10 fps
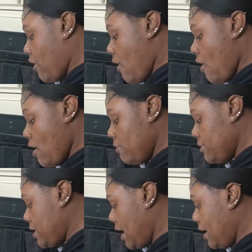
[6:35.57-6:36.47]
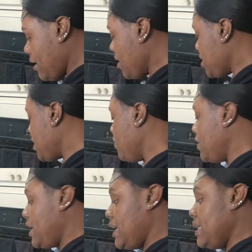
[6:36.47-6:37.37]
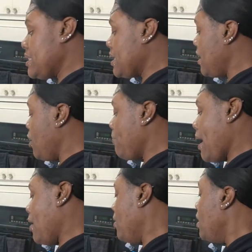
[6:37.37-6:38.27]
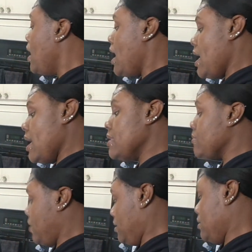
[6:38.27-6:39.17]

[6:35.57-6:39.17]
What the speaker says: arms, and also the kids can help out as well,